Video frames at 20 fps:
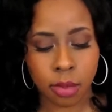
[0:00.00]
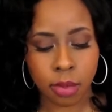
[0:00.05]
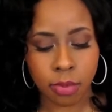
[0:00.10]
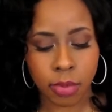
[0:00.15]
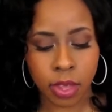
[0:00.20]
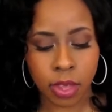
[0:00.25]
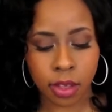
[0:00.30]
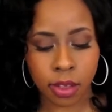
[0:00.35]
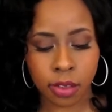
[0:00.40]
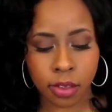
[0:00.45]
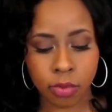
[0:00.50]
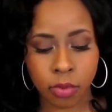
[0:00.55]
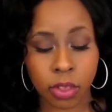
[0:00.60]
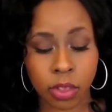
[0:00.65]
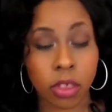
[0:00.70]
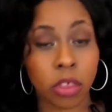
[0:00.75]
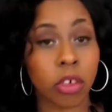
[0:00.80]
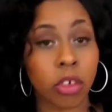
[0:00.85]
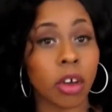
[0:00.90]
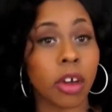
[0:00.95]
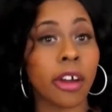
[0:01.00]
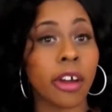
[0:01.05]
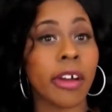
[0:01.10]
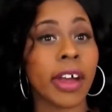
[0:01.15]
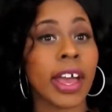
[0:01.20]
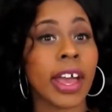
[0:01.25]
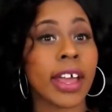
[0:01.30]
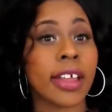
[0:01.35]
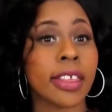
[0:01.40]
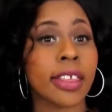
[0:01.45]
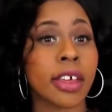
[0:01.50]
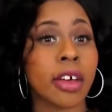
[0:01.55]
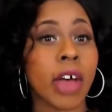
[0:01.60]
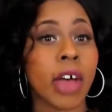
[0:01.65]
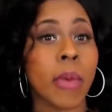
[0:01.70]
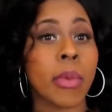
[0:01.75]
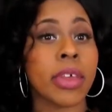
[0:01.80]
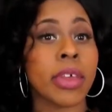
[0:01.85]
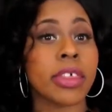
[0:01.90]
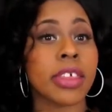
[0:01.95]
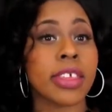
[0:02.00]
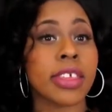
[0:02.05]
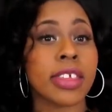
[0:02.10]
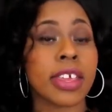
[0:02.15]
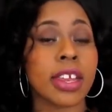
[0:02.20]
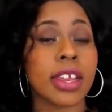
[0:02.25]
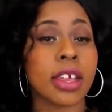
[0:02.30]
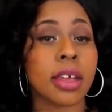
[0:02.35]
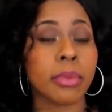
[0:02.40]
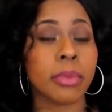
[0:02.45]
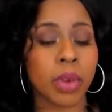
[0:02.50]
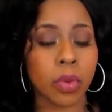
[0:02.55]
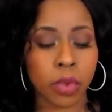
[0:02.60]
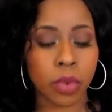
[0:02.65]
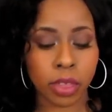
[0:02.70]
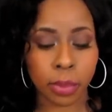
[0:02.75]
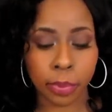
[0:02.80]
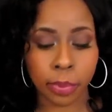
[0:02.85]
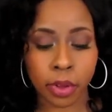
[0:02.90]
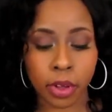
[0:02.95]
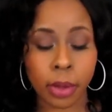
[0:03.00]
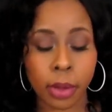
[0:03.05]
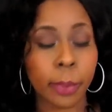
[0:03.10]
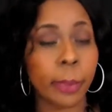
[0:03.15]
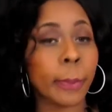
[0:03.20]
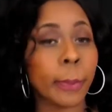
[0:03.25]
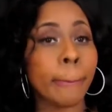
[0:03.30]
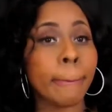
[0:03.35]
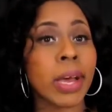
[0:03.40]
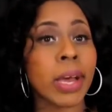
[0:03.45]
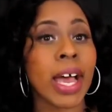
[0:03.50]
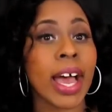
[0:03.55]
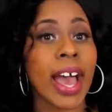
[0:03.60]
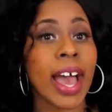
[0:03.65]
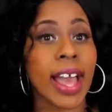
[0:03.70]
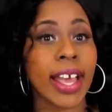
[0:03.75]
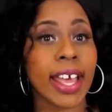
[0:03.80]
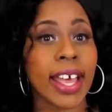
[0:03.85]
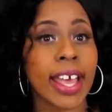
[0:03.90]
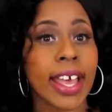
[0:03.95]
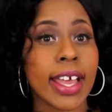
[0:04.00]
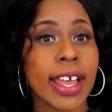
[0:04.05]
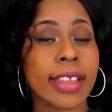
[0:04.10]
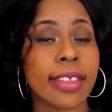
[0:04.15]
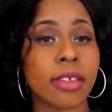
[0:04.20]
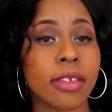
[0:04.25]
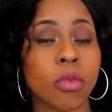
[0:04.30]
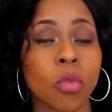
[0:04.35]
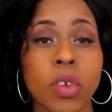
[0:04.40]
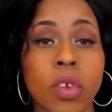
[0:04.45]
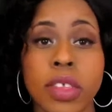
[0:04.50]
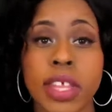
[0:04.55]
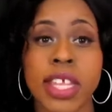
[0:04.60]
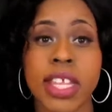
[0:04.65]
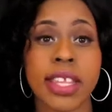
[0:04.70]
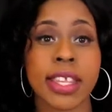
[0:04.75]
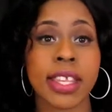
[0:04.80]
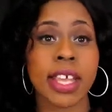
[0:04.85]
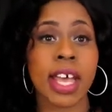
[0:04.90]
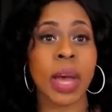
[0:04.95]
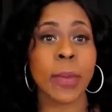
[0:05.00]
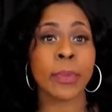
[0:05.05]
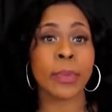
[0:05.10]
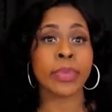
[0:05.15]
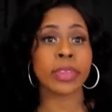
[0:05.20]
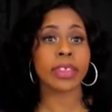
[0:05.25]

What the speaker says: because with a jar I can tell how much is in it, but with a pump I can't once it stops. But I